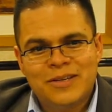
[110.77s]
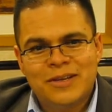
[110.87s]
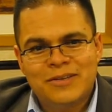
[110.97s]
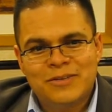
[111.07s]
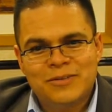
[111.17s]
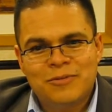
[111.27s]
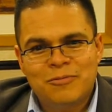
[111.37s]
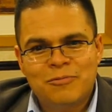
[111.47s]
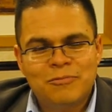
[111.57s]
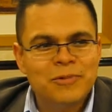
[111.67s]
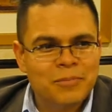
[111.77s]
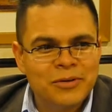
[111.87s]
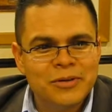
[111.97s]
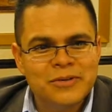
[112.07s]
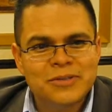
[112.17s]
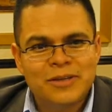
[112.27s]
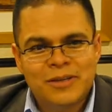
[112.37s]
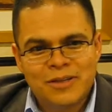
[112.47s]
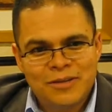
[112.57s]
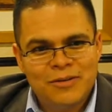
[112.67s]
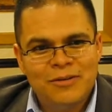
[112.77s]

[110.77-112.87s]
has reproduced a